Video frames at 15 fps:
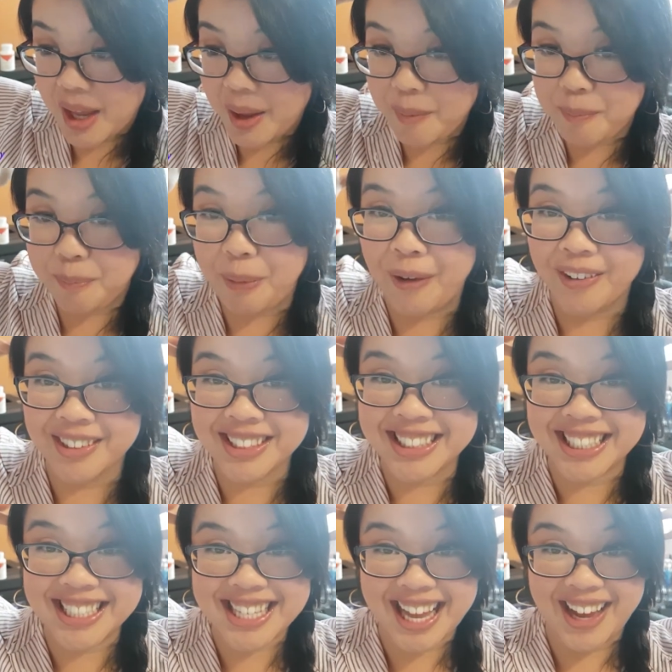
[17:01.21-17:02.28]
it
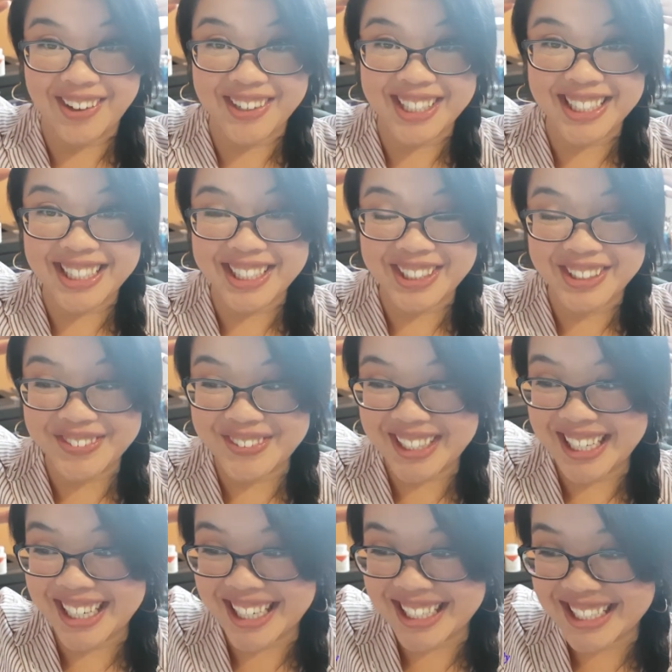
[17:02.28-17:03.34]
bulges out a little
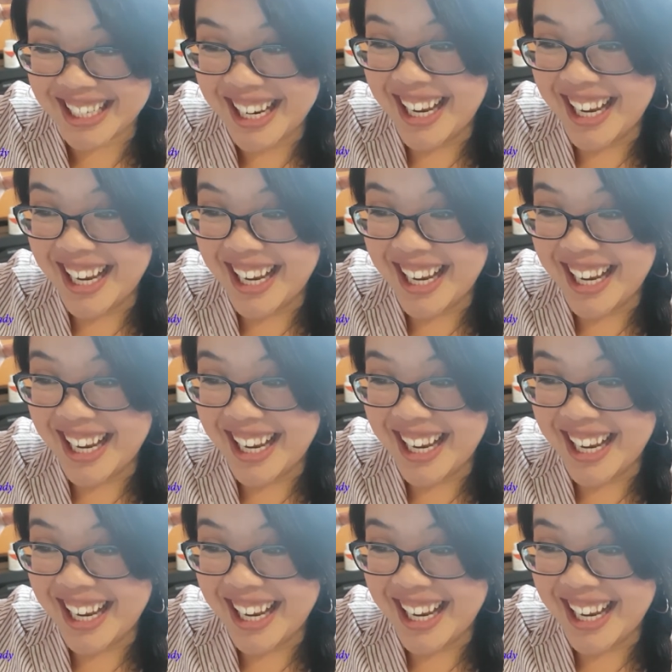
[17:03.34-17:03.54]
bit.